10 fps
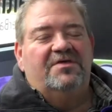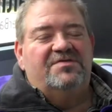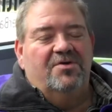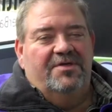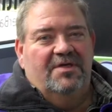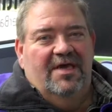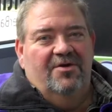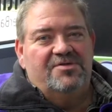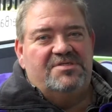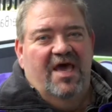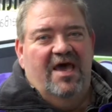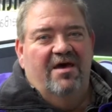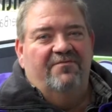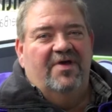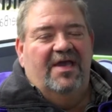these circulators
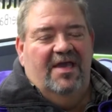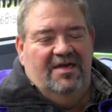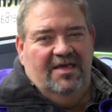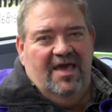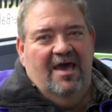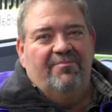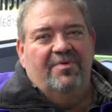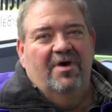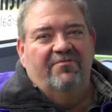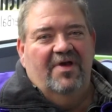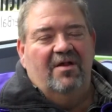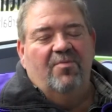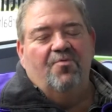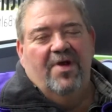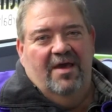have a handicap
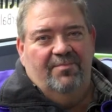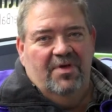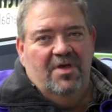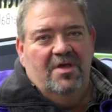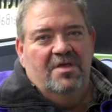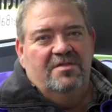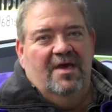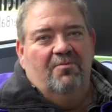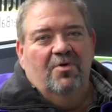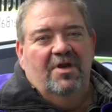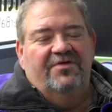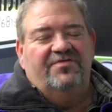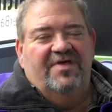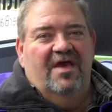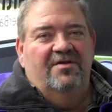available ramp that will
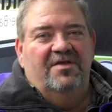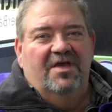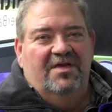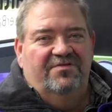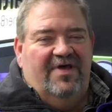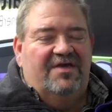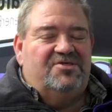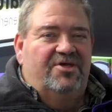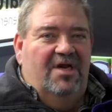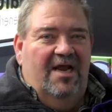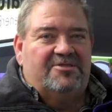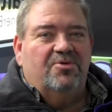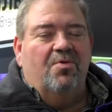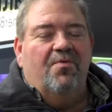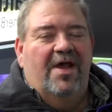extend. It is actually an
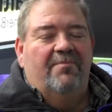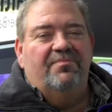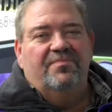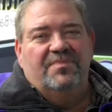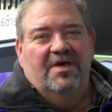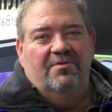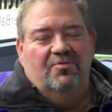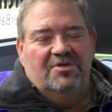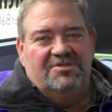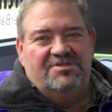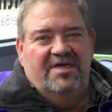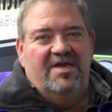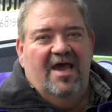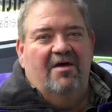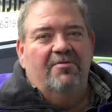electrical ramp that will
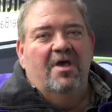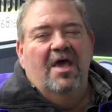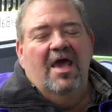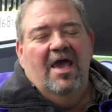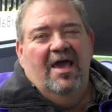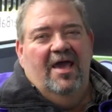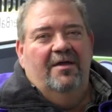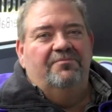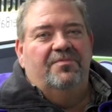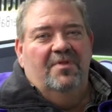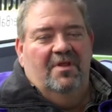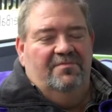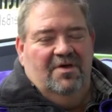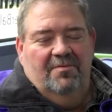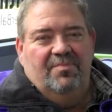extend out, and
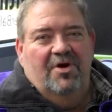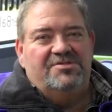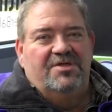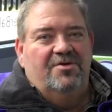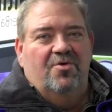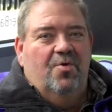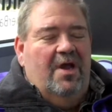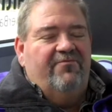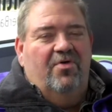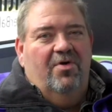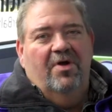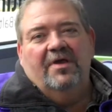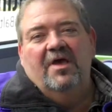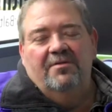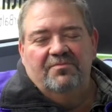the person, whoever,
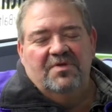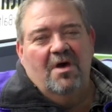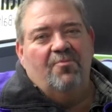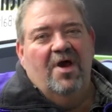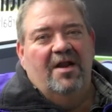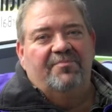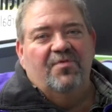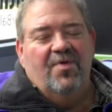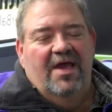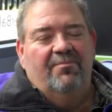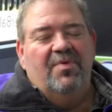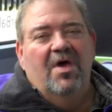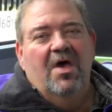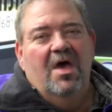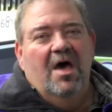can come right up the ramp.
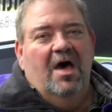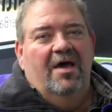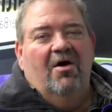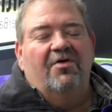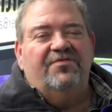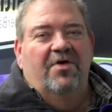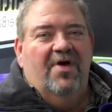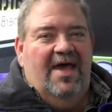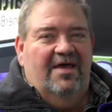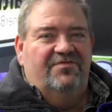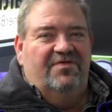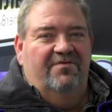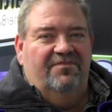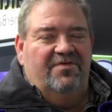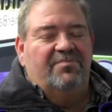It also has,
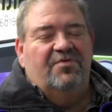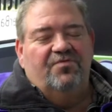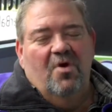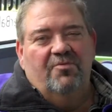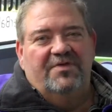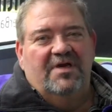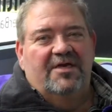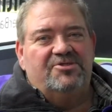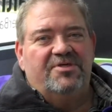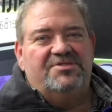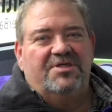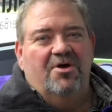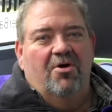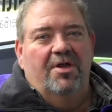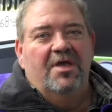if something's wrong with the electricity
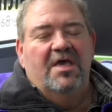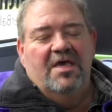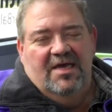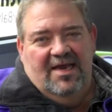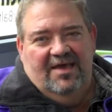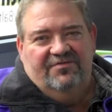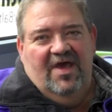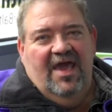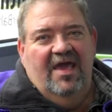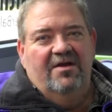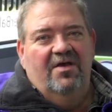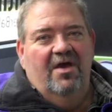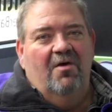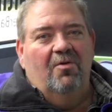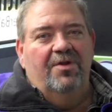on it, it has a
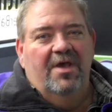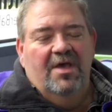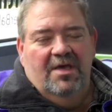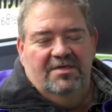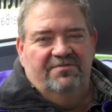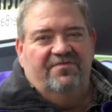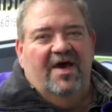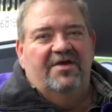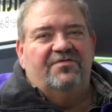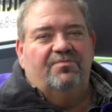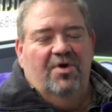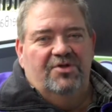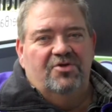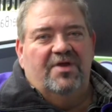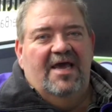handheld device
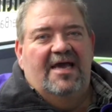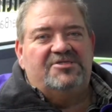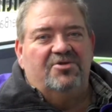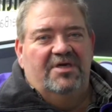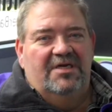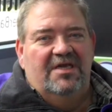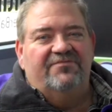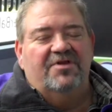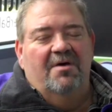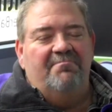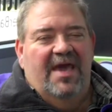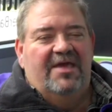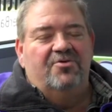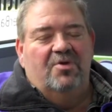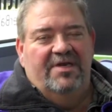where you can actually lift it up
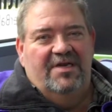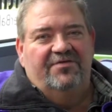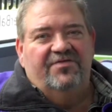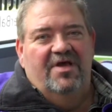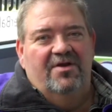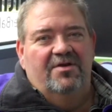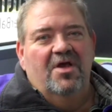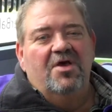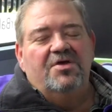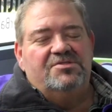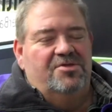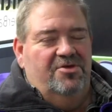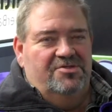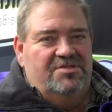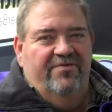manually and extend it. So
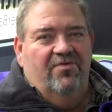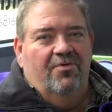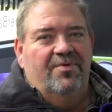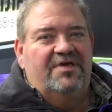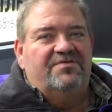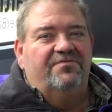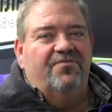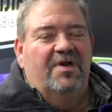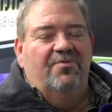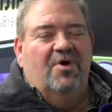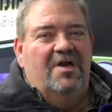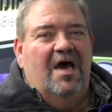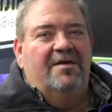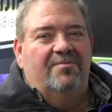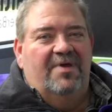there's never a reason for anyone
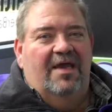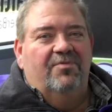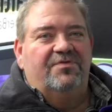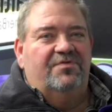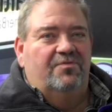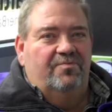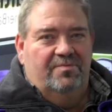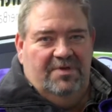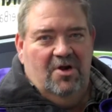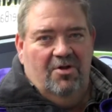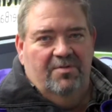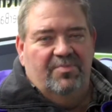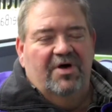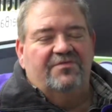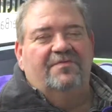not to be able to get on the
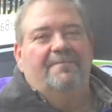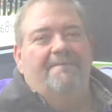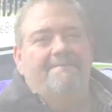bus.